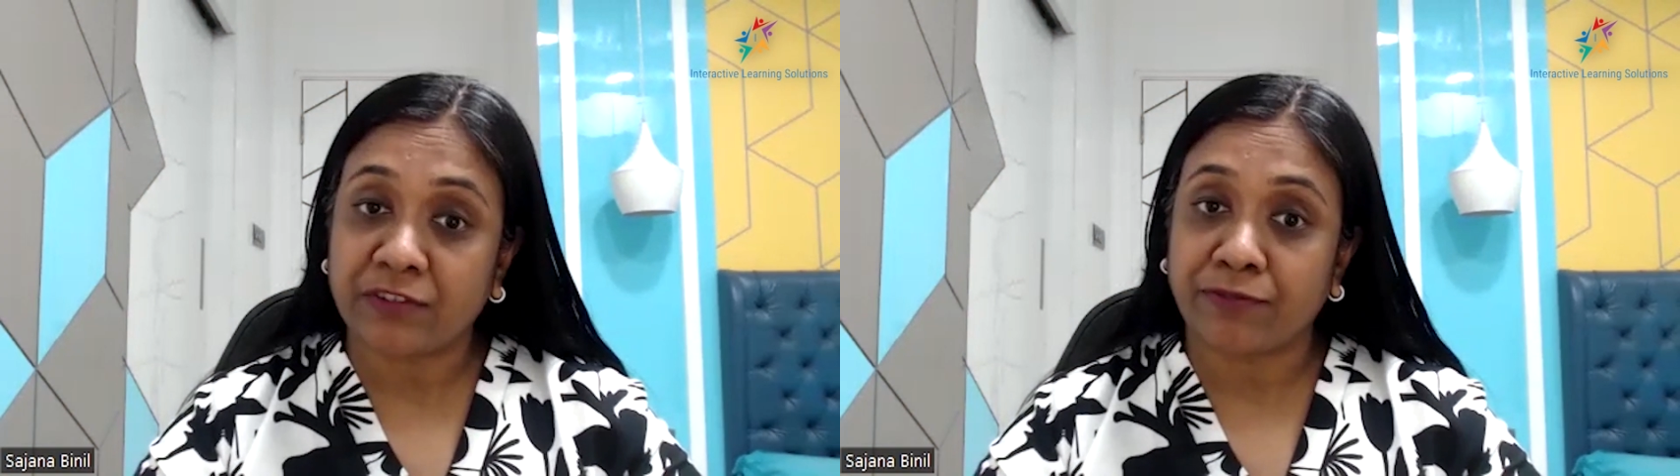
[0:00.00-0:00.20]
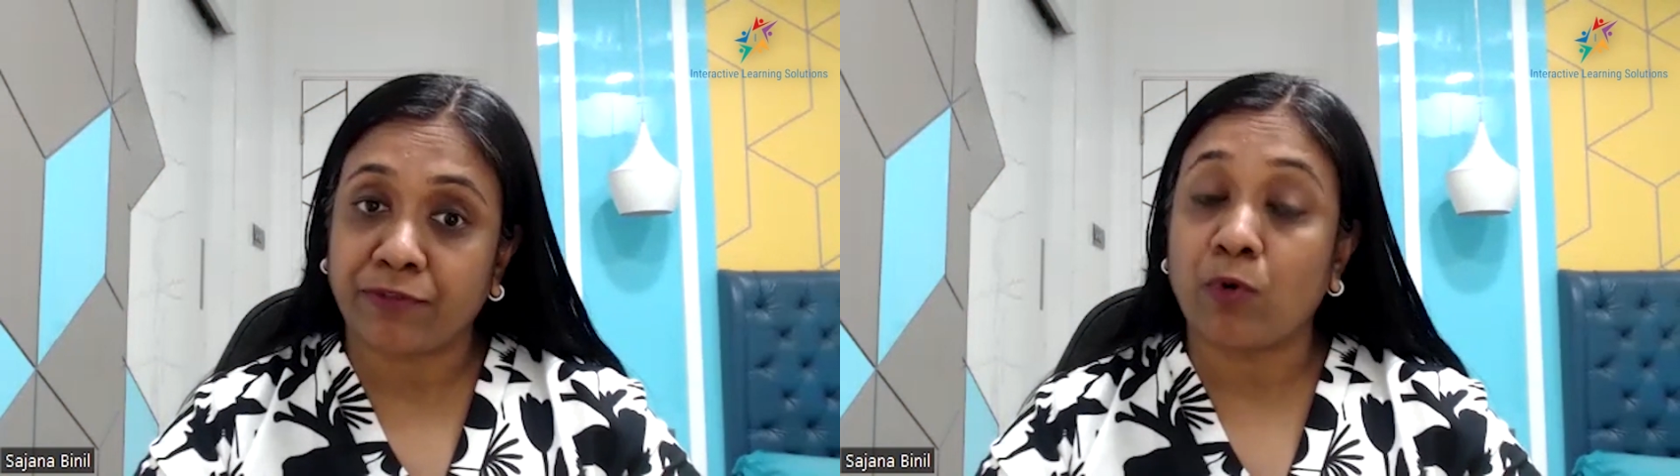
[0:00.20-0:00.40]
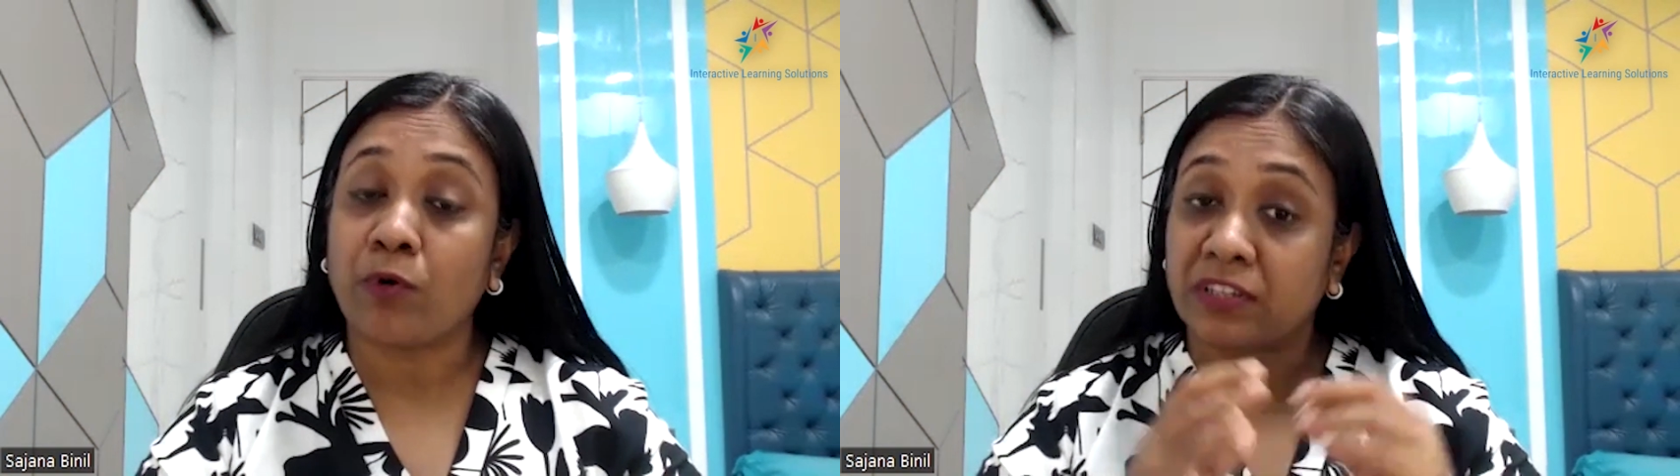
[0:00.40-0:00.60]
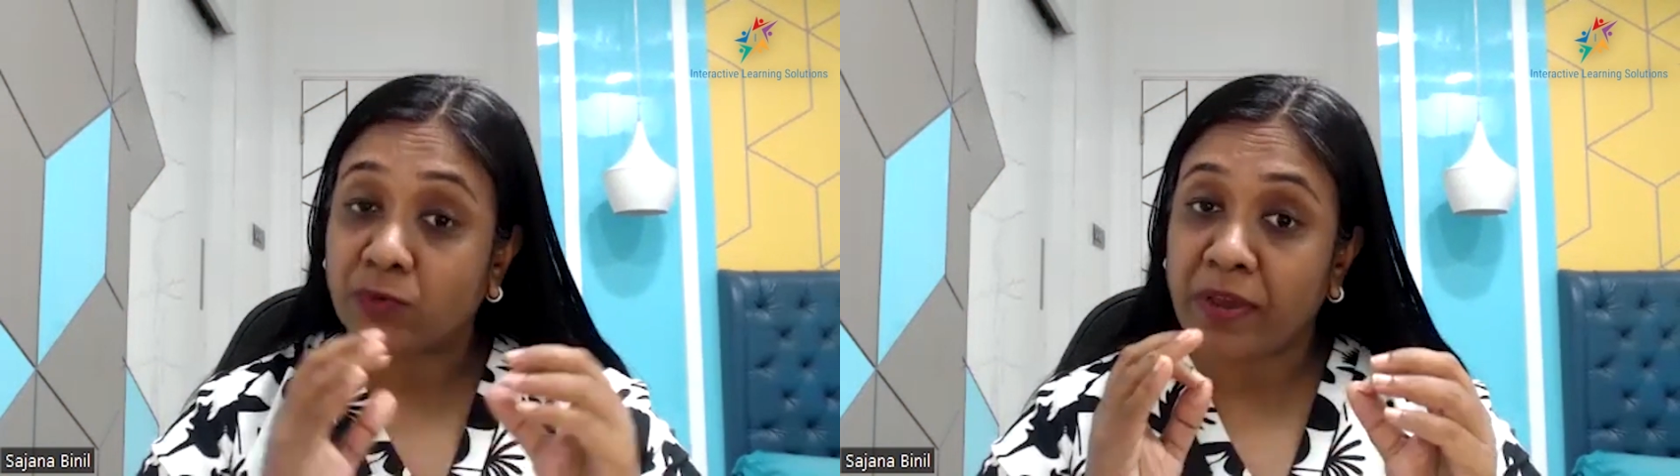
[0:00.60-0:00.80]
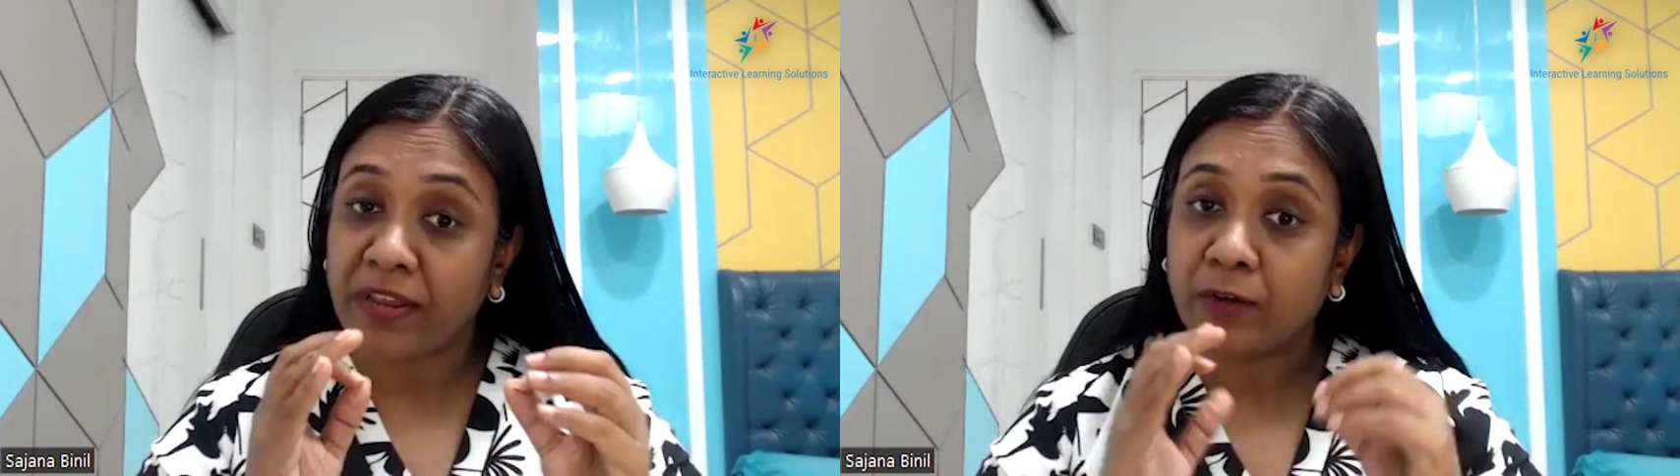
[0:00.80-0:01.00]
flow is
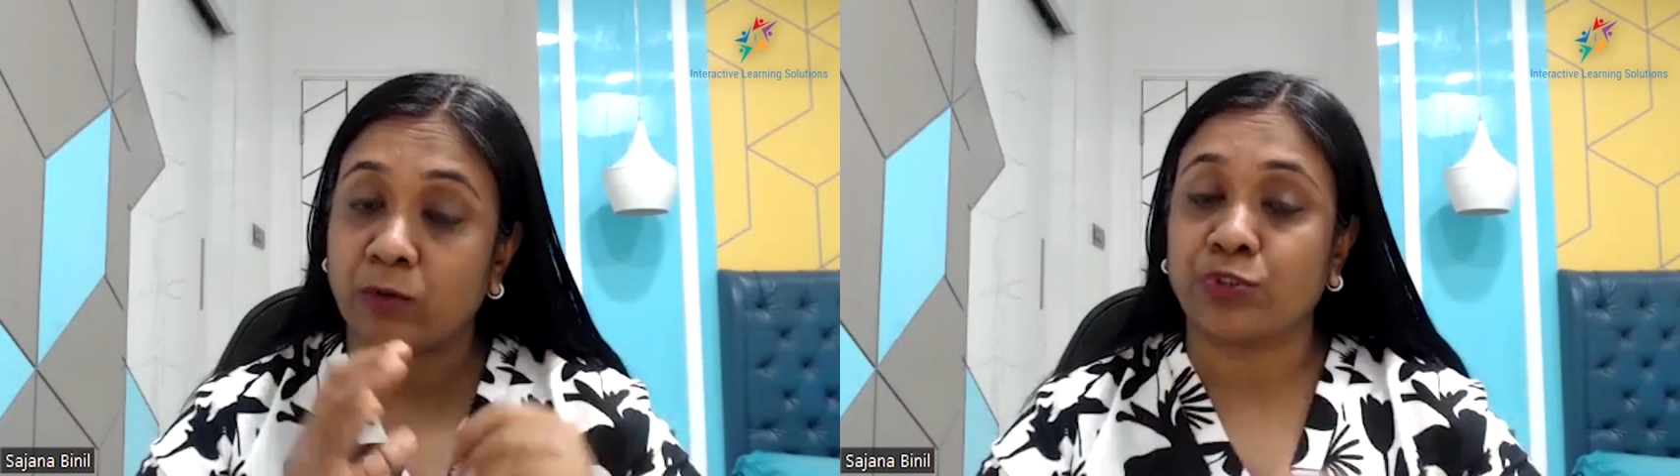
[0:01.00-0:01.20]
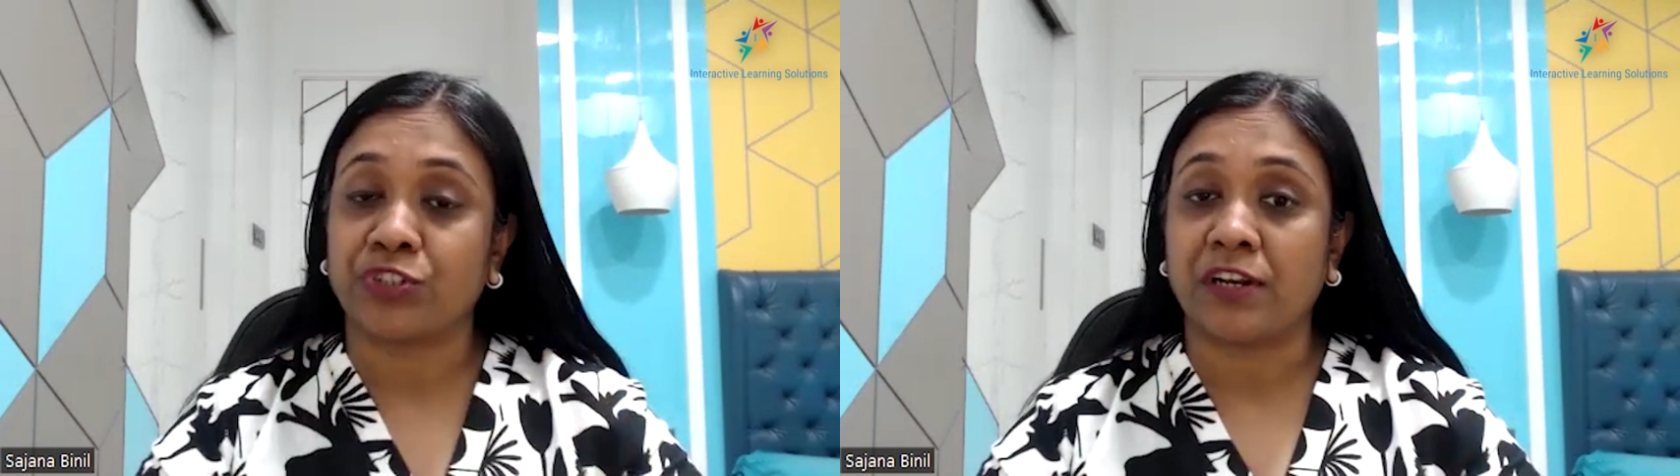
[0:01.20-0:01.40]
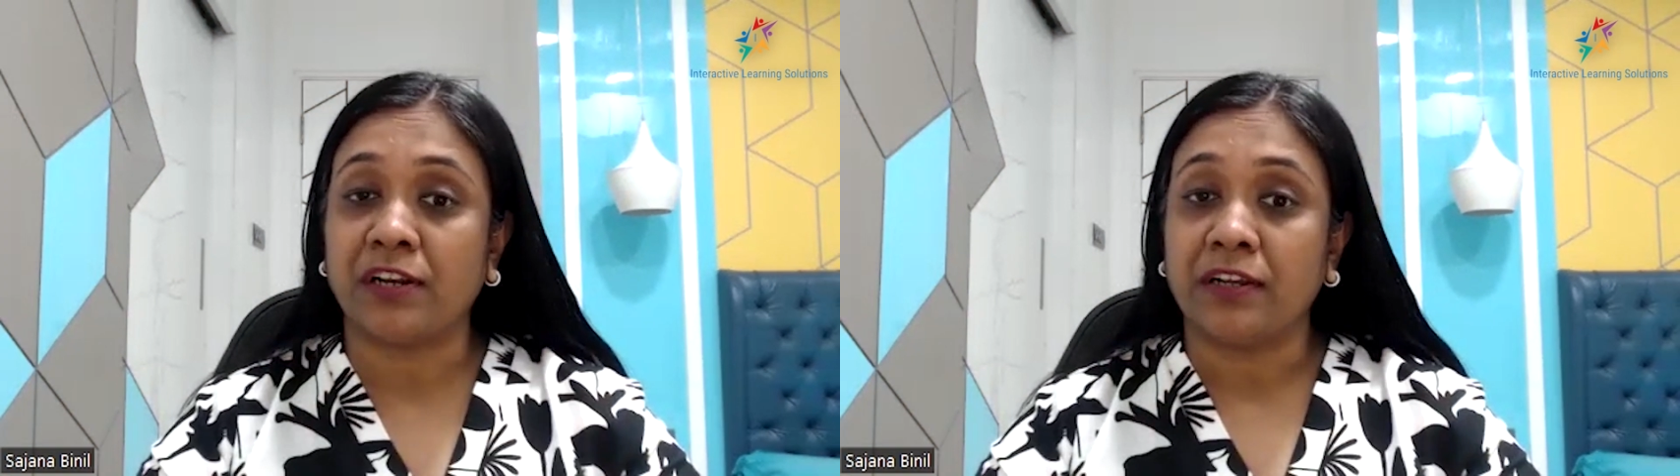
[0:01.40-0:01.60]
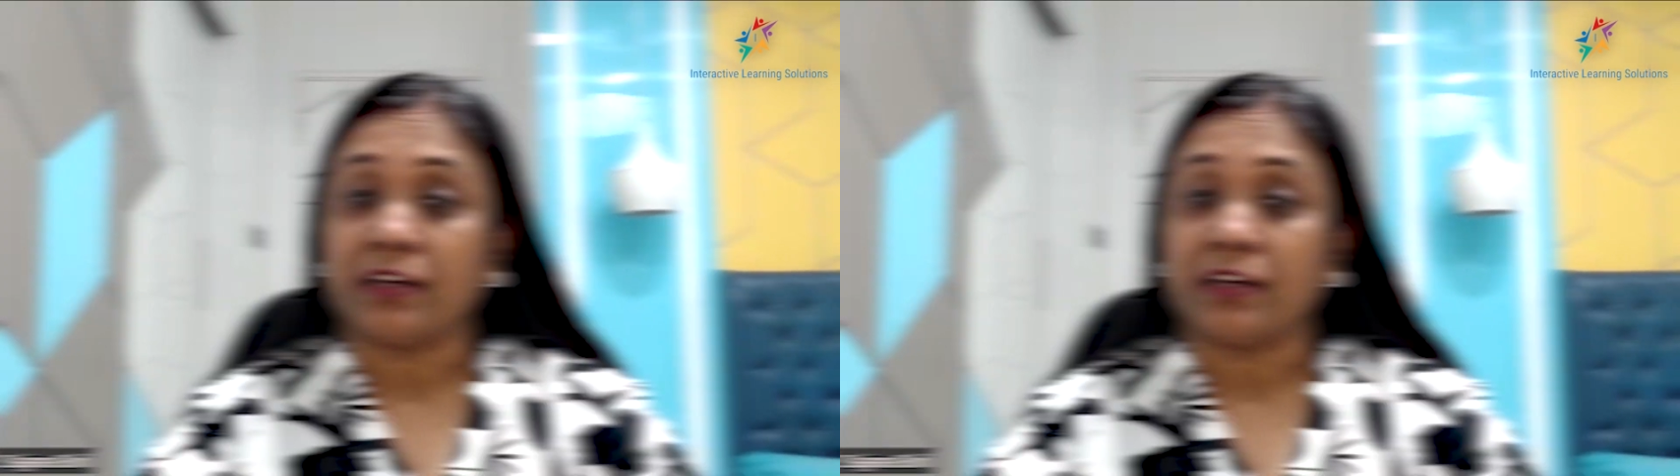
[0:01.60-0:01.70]
very crucial.